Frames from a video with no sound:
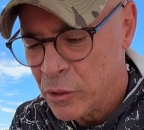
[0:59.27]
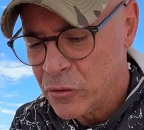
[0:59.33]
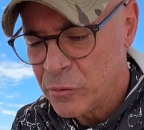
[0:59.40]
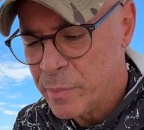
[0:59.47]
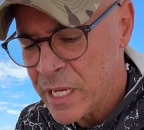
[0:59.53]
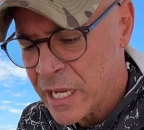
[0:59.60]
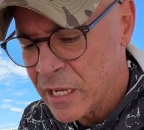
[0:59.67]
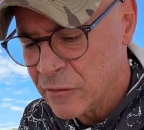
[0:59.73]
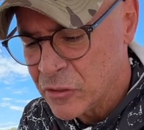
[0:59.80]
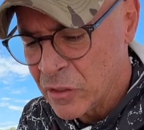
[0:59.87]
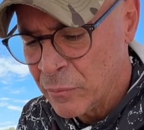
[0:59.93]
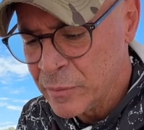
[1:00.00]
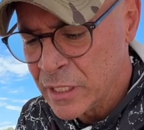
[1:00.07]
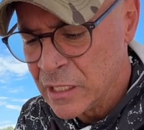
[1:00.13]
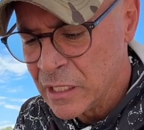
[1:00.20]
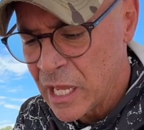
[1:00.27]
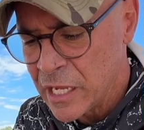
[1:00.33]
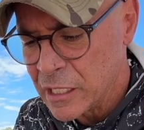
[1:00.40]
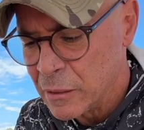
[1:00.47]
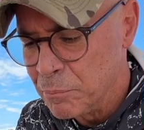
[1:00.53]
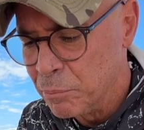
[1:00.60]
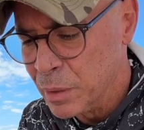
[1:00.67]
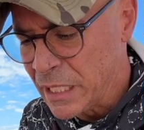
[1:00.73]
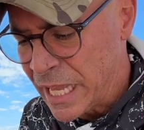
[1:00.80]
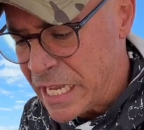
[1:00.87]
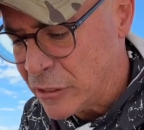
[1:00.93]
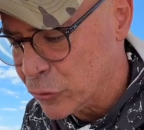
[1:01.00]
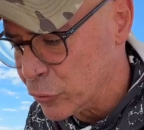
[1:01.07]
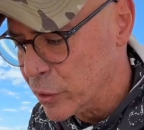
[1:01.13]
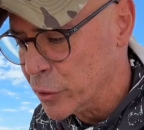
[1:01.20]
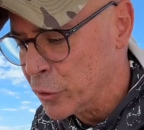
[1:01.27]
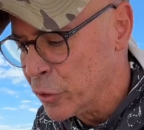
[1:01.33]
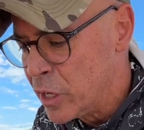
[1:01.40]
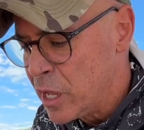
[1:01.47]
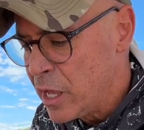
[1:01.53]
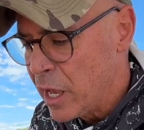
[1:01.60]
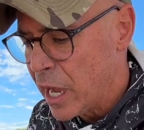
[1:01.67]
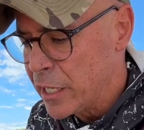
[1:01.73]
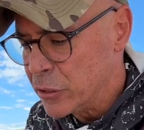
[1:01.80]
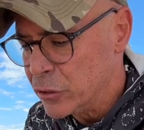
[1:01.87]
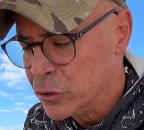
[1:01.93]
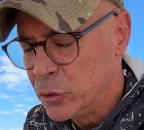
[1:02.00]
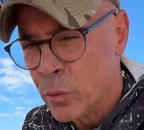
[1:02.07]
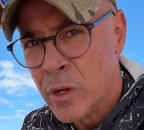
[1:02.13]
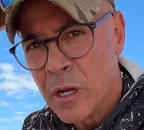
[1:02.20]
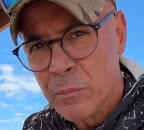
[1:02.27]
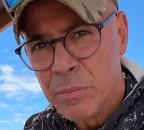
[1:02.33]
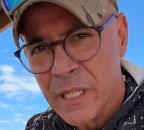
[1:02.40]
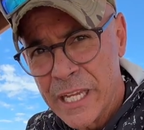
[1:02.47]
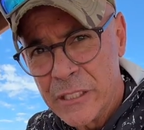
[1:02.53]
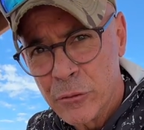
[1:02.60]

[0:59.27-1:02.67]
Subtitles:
speaking of something like a blade drill and you're doing a blade